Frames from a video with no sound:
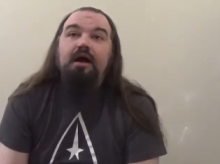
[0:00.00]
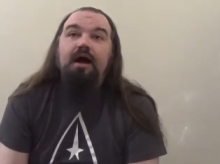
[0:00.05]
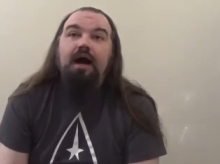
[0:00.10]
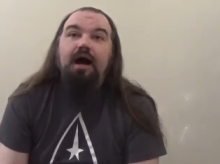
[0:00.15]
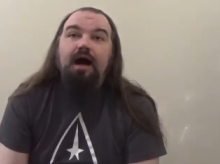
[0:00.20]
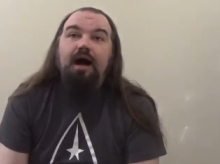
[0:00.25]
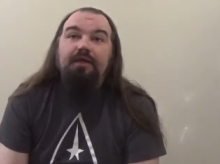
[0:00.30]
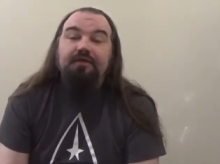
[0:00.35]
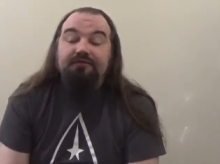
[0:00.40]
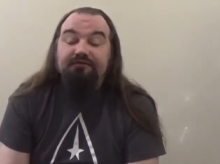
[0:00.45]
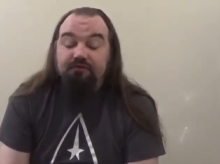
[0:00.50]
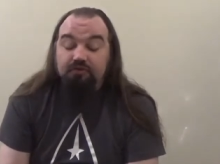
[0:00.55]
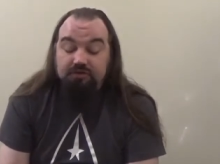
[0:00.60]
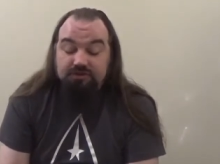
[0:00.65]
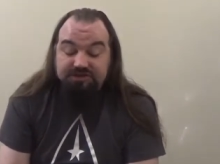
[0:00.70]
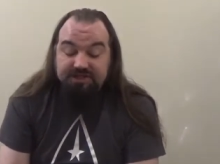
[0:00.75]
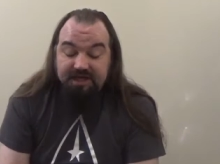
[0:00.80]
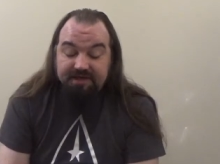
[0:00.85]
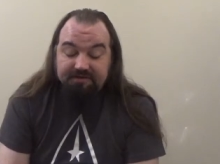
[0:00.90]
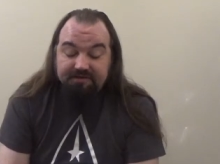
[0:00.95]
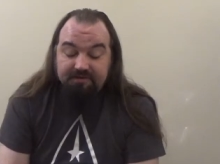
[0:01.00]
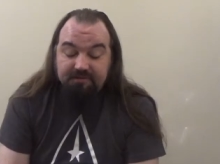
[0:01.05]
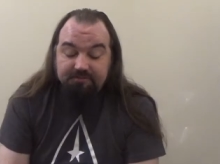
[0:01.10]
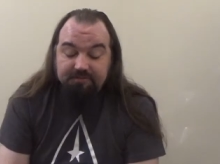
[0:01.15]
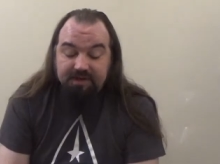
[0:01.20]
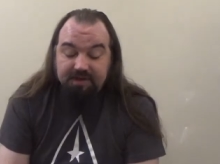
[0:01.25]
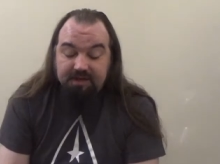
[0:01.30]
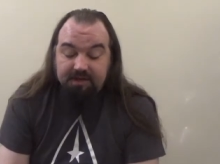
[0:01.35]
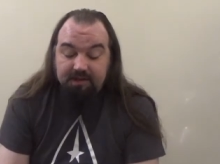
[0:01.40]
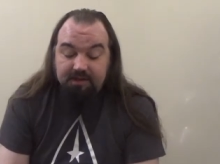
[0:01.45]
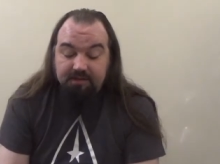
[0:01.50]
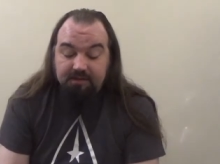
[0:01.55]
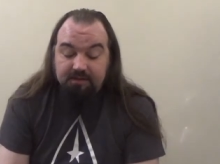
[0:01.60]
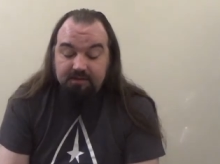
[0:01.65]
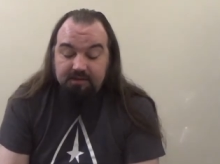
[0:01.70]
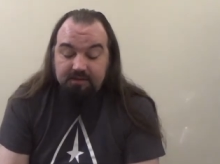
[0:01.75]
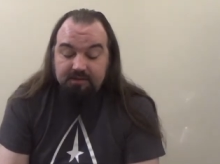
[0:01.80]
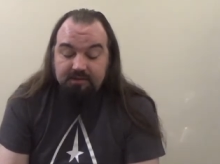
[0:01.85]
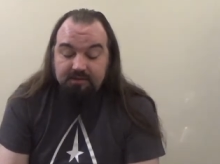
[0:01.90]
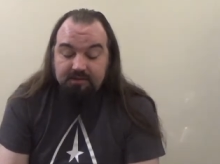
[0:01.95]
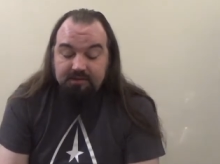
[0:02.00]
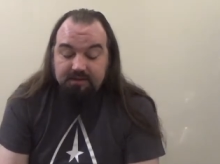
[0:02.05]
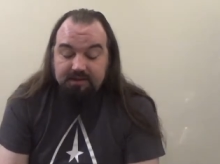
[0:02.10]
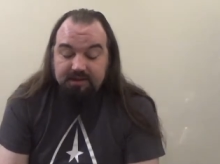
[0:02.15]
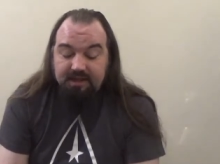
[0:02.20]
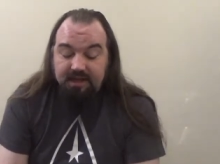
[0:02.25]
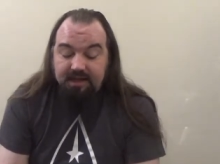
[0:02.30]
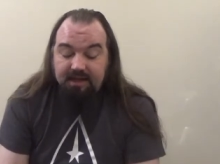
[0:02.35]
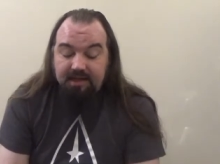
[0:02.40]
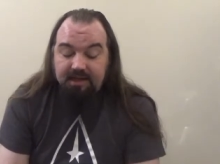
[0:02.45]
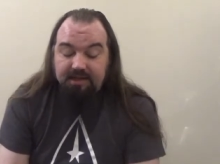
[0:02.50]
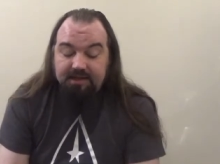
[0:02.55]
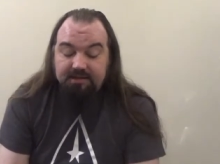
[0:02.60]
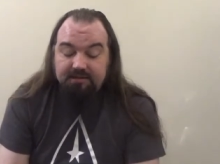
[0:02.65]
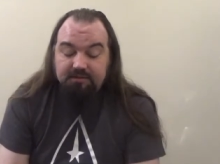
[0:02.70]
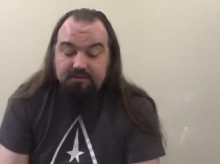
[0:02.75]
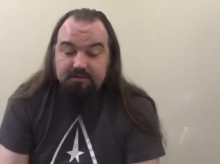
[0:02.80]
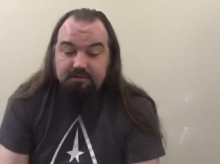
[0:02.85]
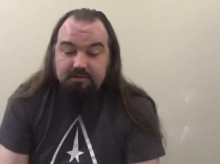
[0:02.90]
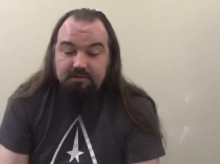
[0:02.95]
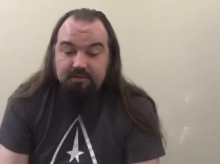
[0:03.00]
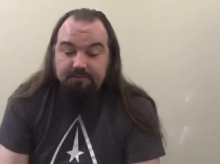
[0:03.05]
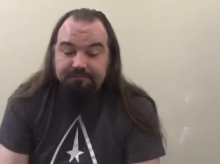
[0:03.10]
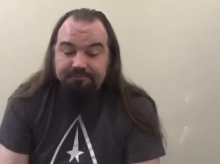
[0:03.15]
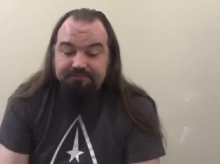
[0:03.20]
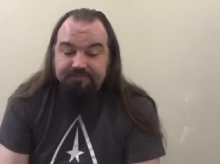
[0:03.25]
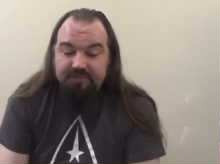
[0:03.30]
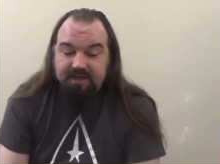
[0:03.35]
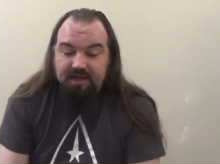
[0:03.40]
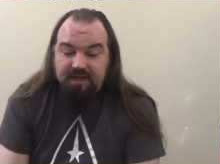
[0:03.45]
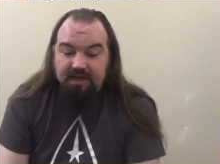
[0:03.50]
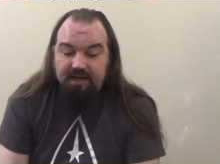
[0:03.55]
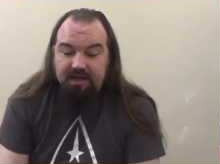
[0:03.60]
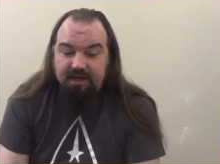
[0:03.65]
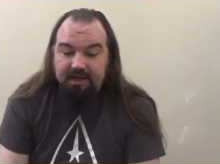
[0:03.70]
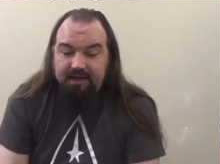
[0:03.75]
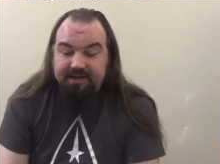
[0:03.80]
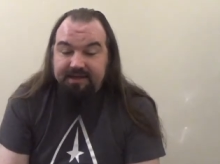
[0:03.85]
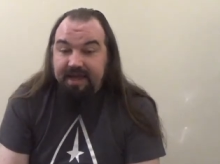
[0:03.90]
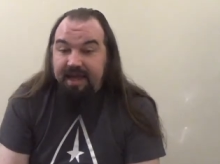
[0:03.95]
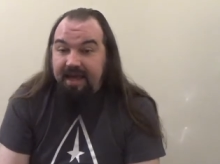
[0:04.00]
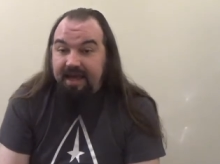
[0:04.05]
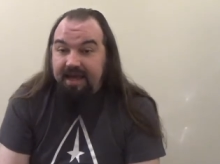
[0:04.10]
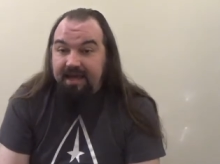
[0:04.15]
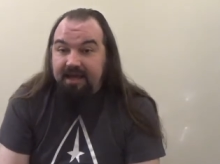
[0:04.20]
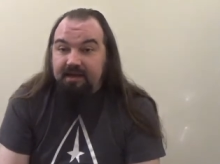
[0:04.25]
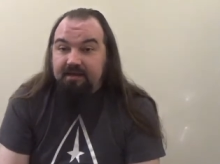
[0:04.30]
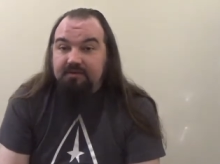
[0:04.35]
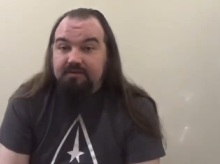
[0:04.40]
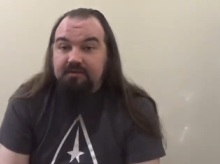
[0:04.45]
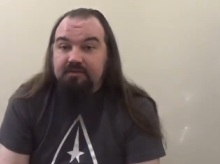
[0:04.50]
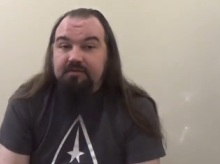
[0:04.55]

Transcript: Uh, the four chases being Khan, Uh, Kang